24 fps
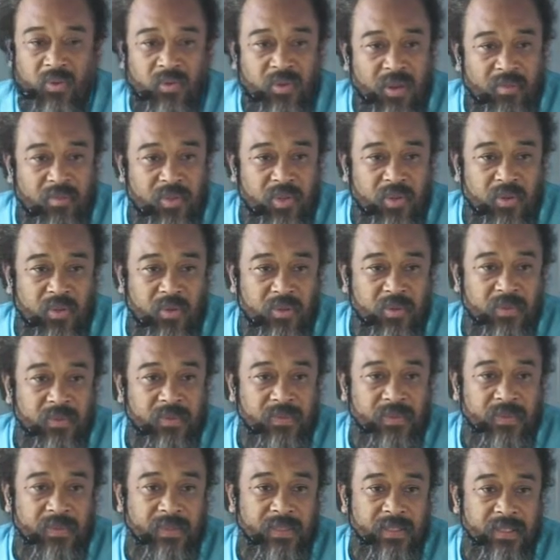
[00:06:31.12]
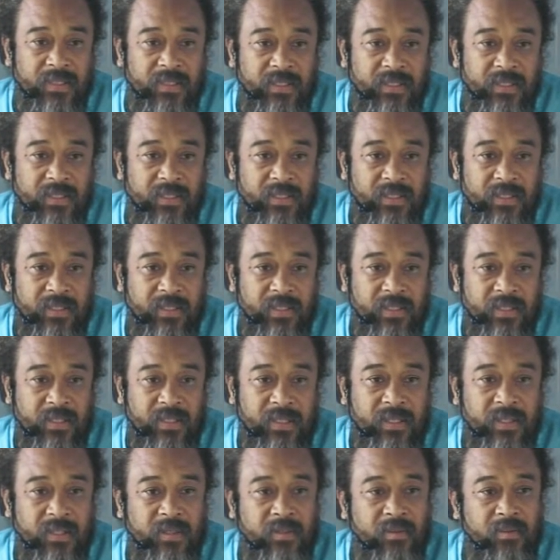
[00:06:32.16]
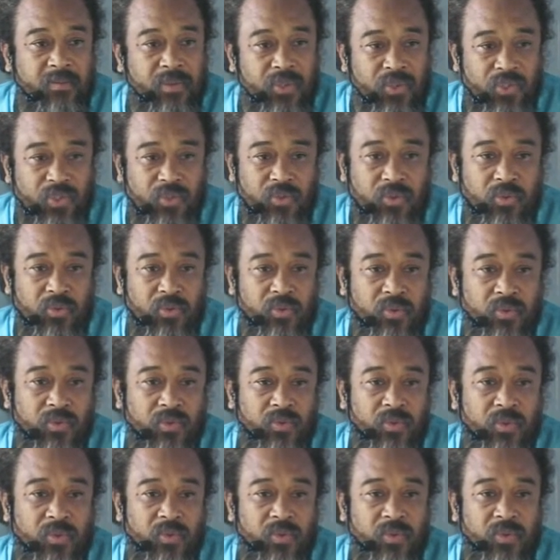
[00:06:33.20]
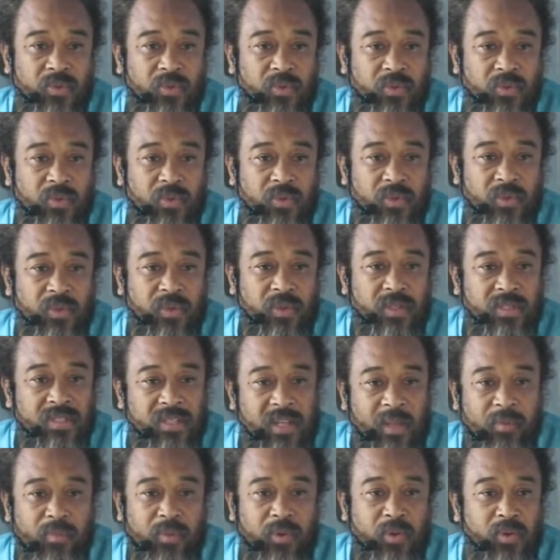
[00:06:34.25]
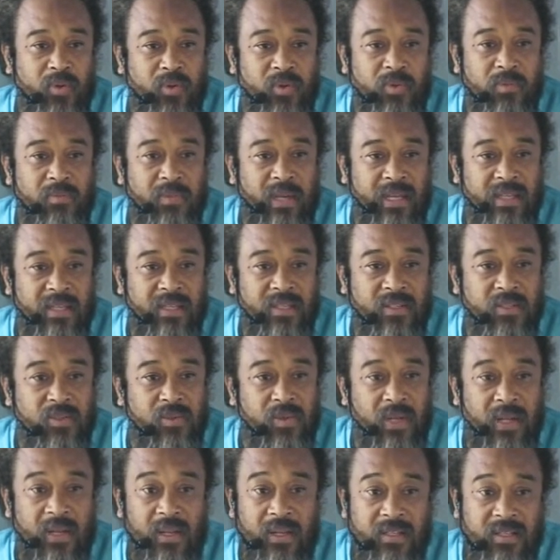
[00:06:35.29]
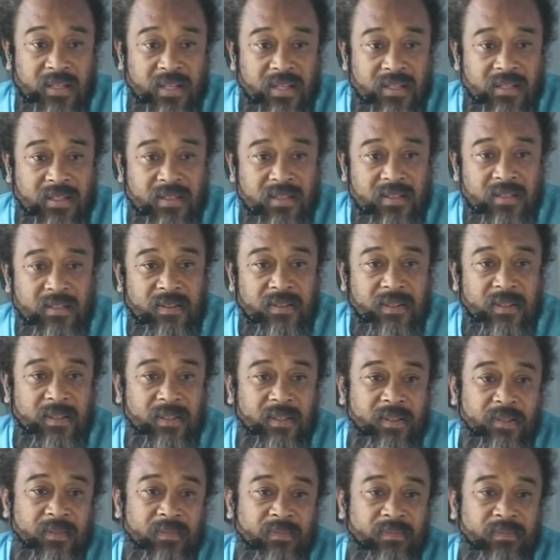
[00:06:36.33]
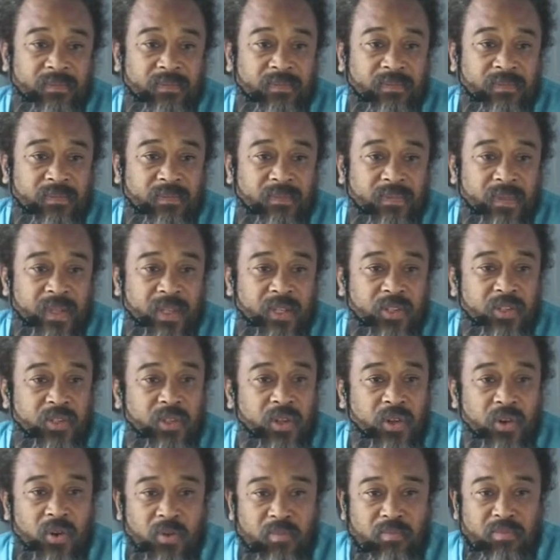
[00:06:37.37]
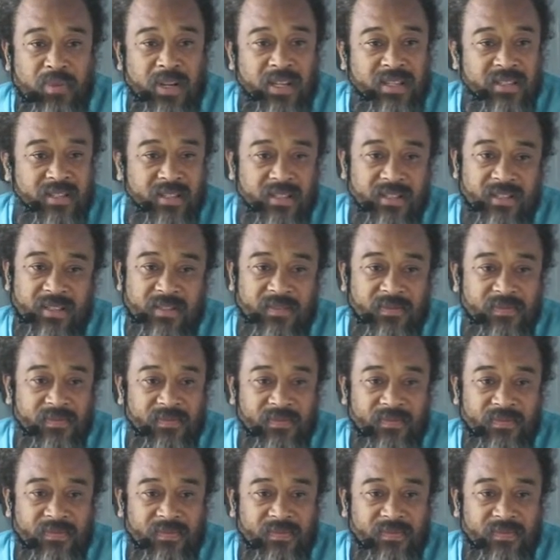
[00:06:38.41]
rub you and push you and slap you back into alertness, into your own presence.